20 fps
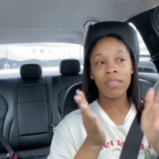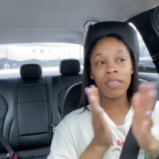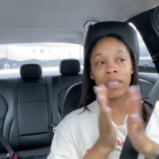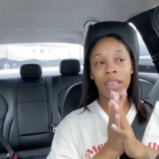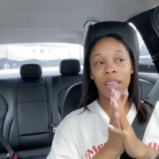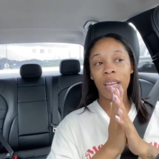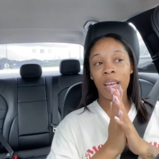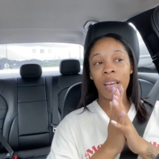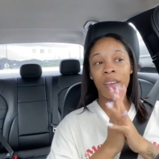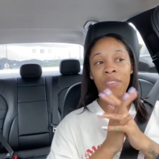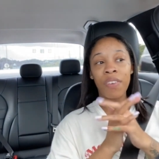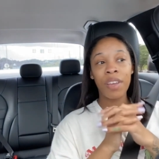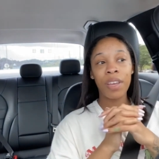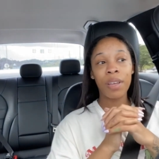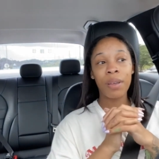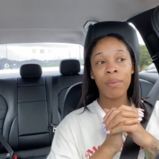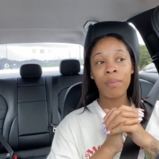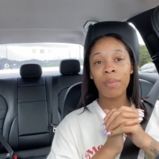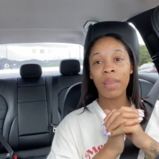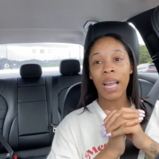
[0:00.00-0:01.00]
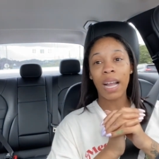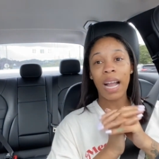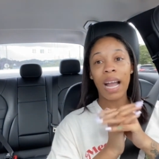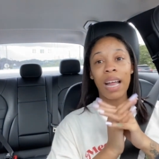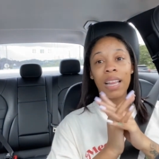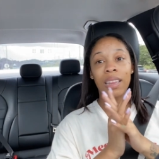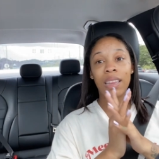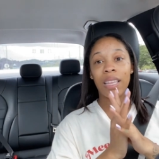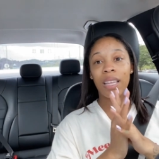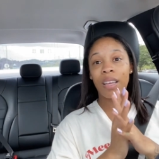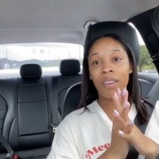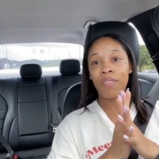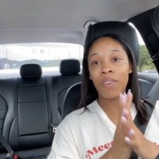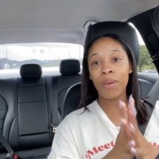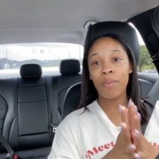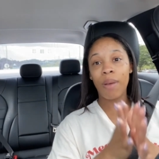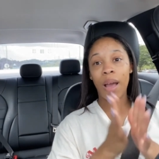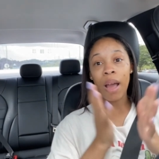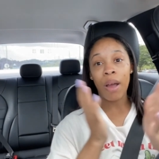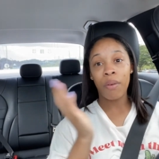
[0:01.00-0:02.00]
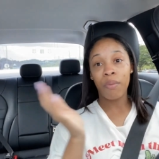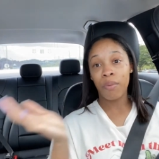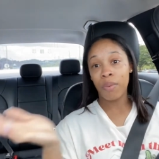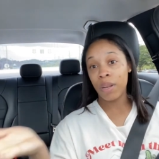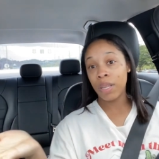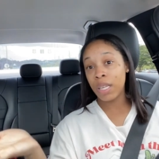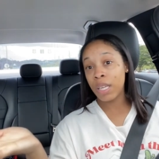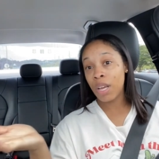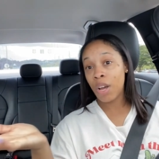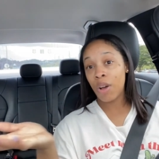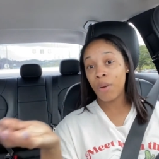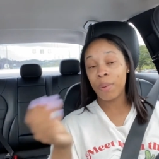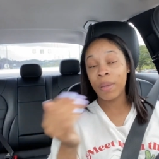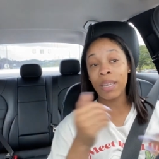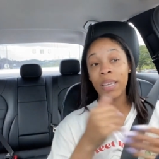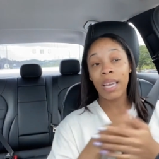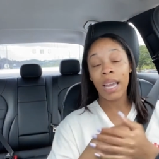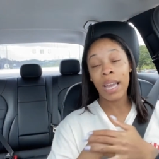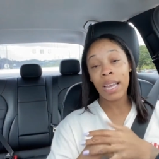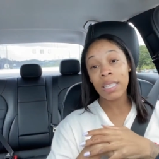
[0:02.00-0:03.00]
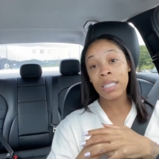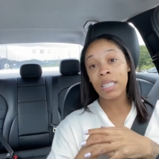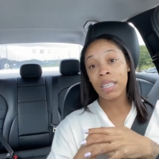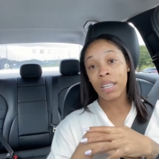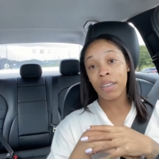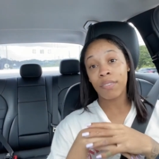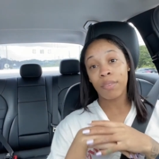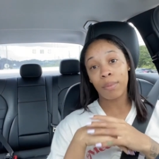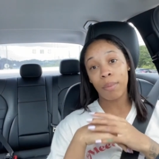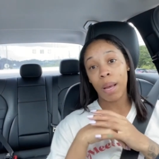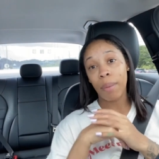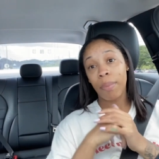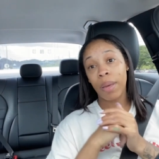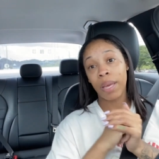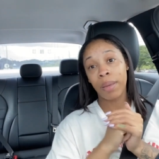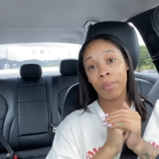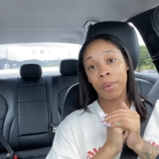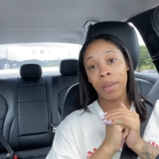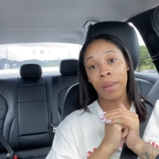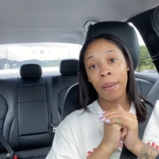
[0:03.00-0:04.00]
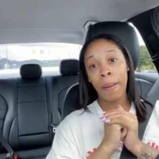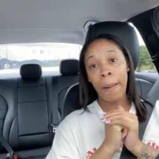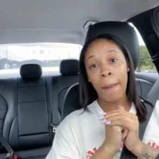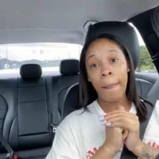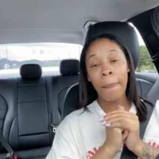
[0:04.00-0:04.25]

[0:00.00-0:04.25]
love him like i love him i really hope he can deliver my baby